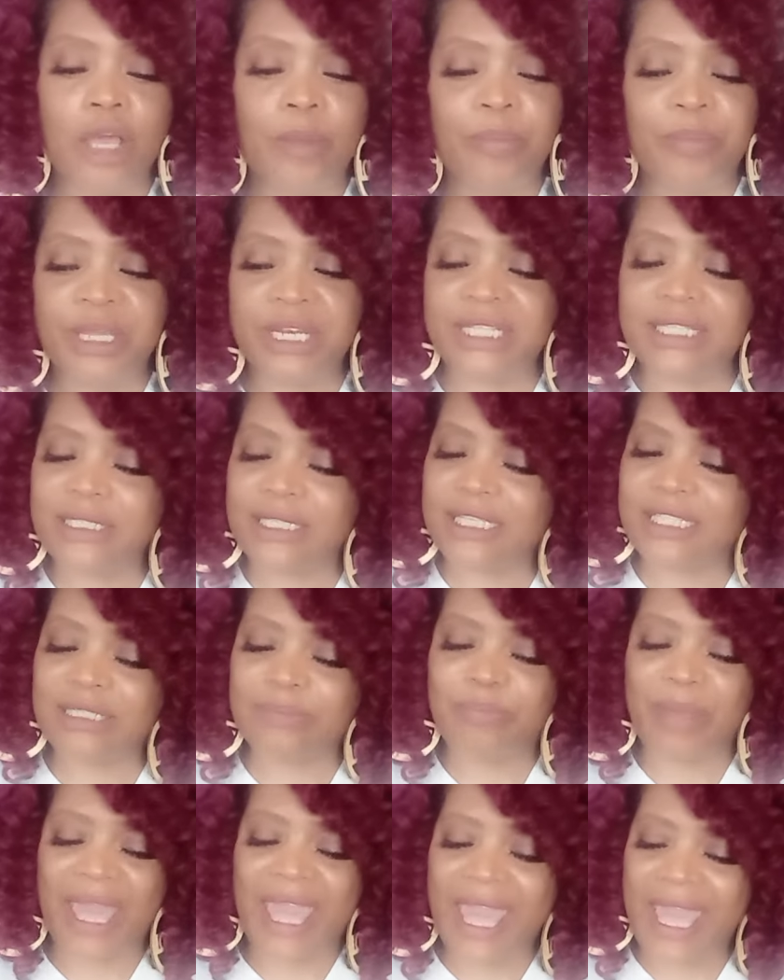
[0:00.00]
But it's
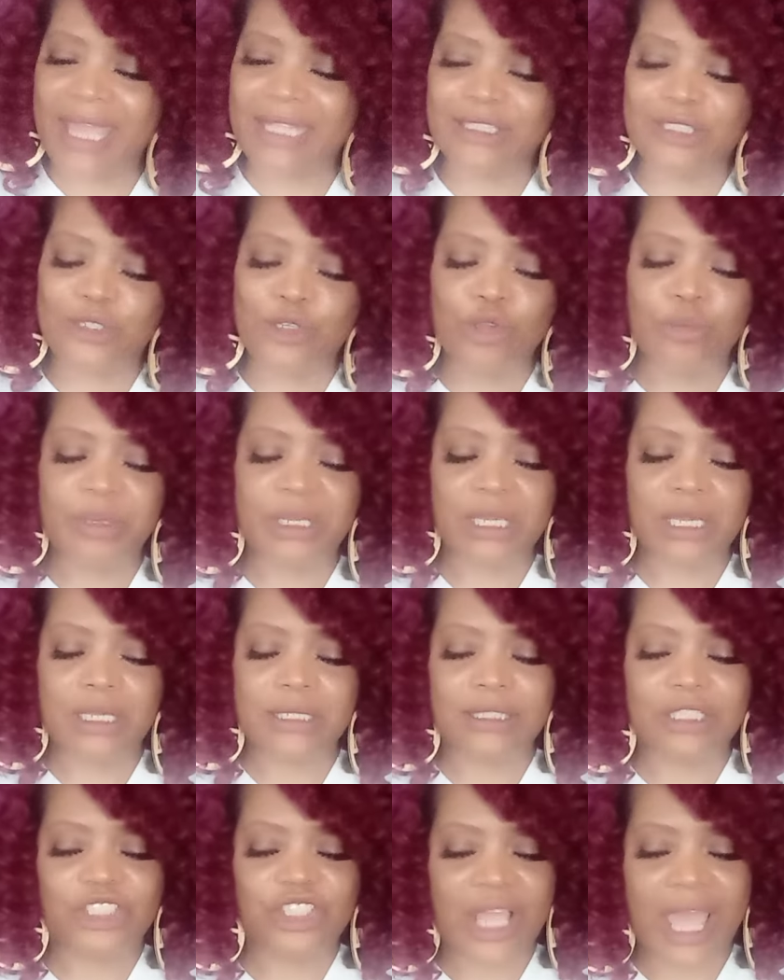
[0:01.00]
bad, too,
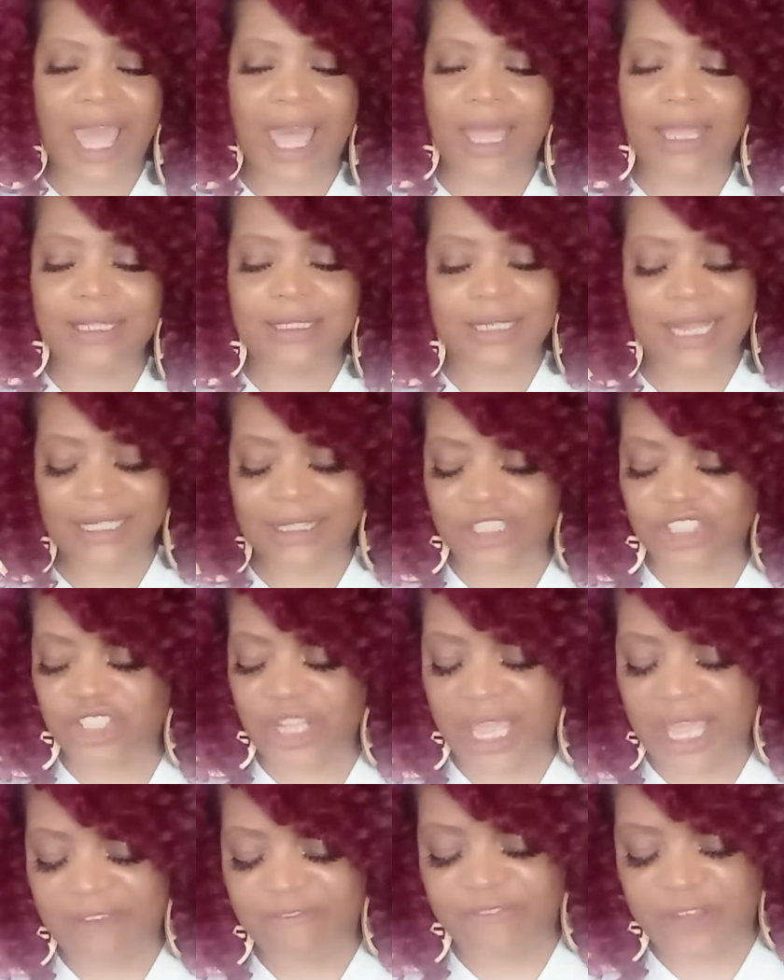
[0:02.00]
because the child is not the
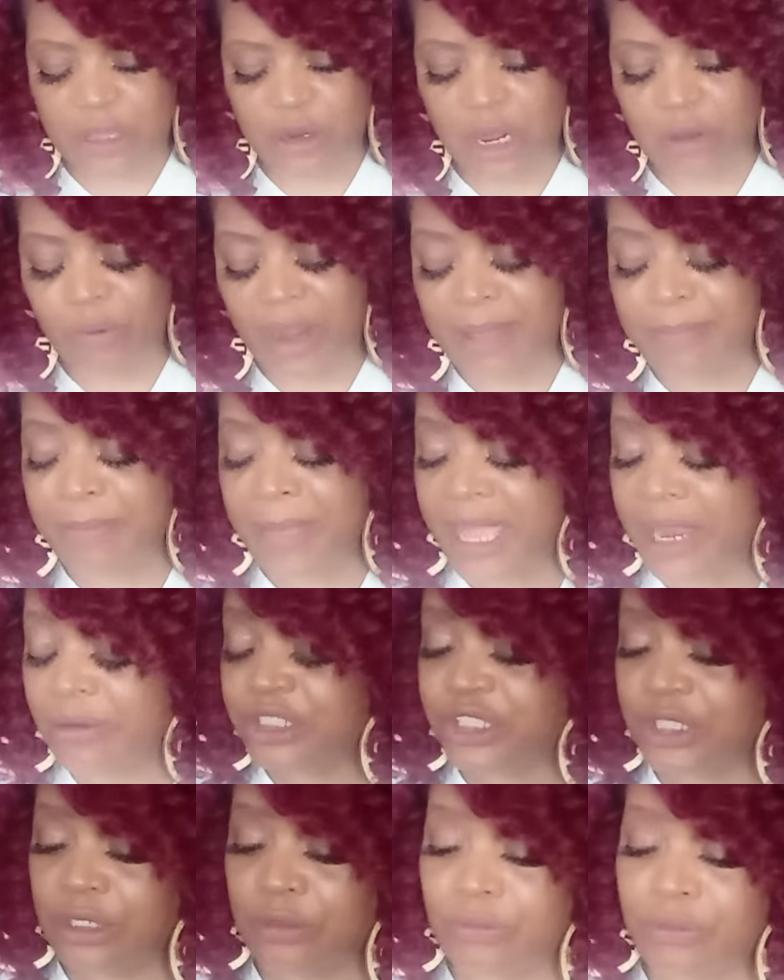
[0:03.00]
child's fault. All right,
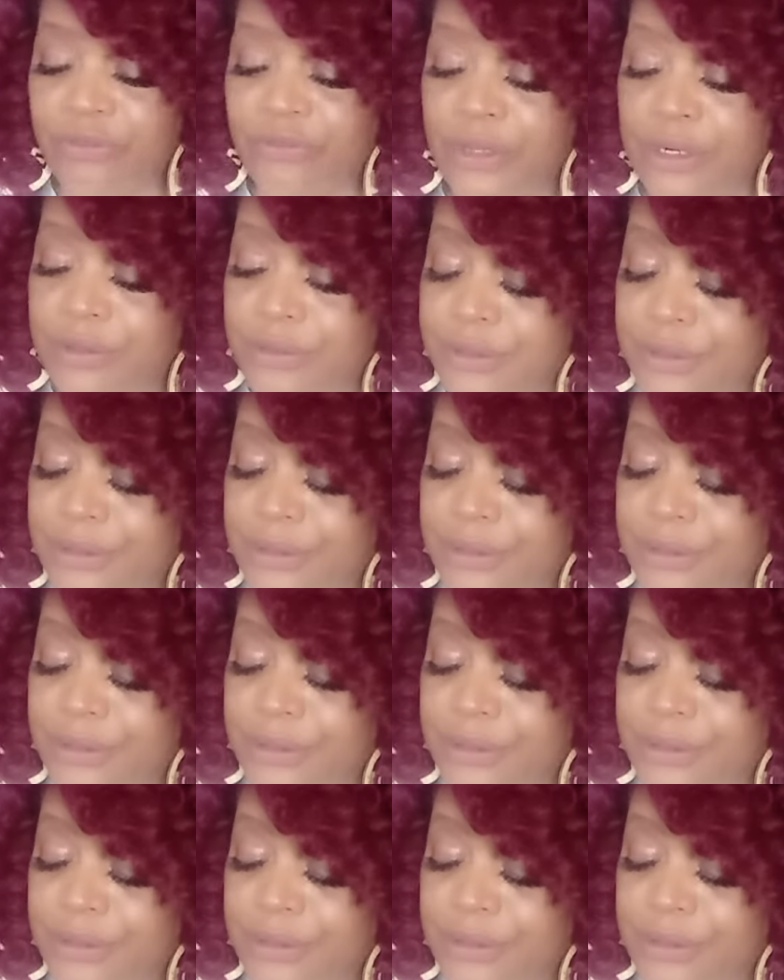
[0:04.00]
marriage in the reverse.